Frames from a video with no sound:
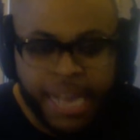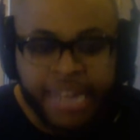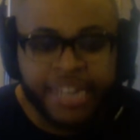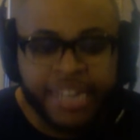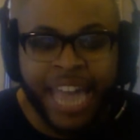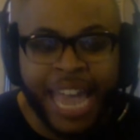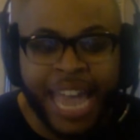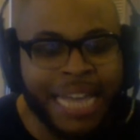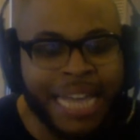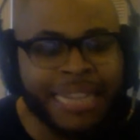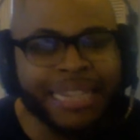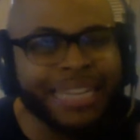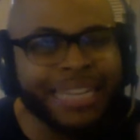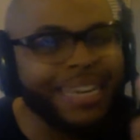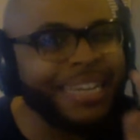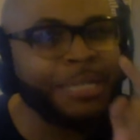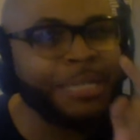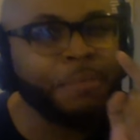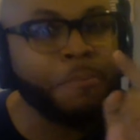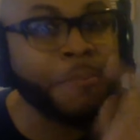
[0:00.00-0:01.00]

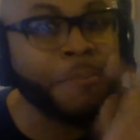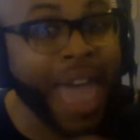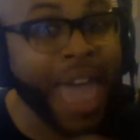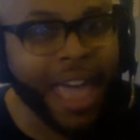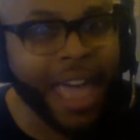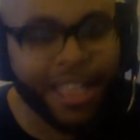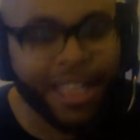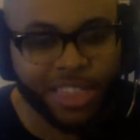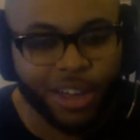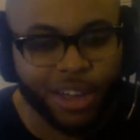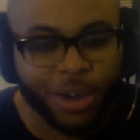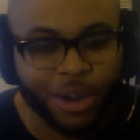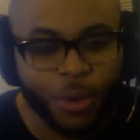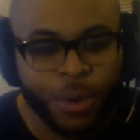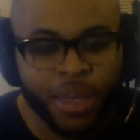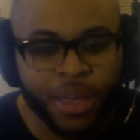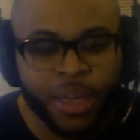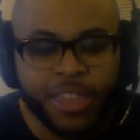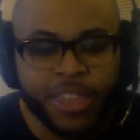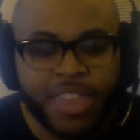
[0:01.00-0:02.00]
Caitlyn is mad, though,
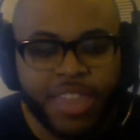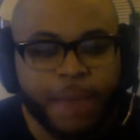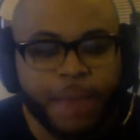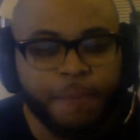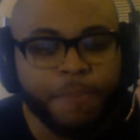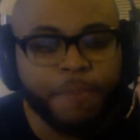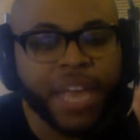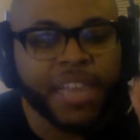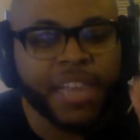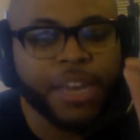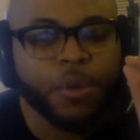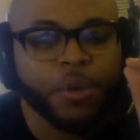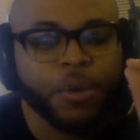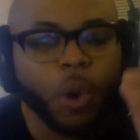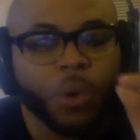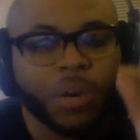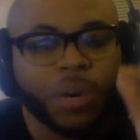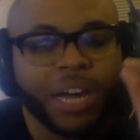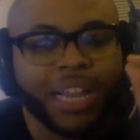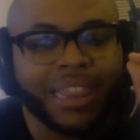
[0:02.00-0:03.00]
that Bailey
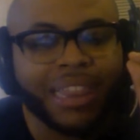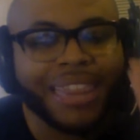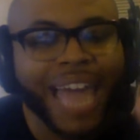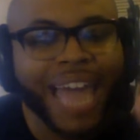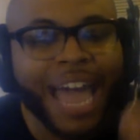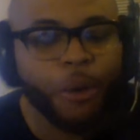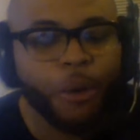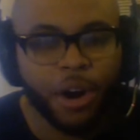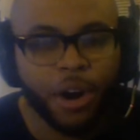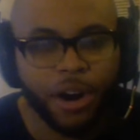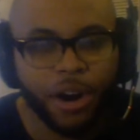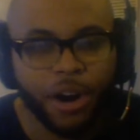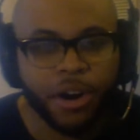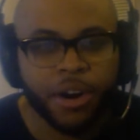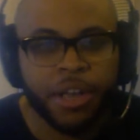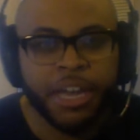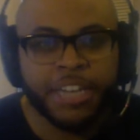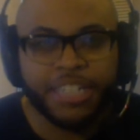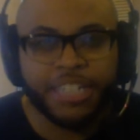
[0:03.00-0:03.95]
won't allow her